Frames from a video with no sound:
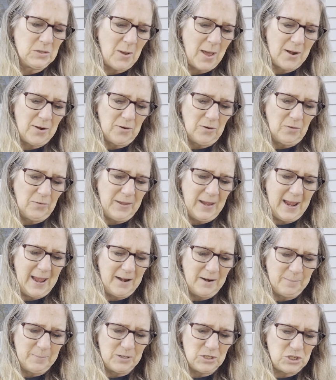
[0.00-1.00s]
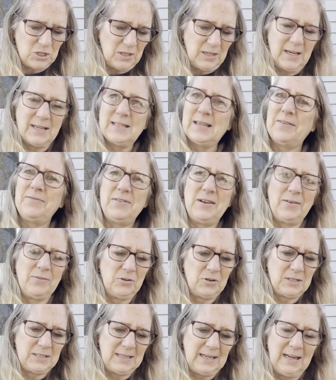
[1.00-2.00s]
I don't know, they had a bunch of these. I've never
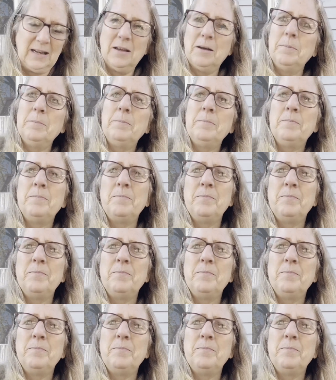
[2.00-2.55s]
seen them,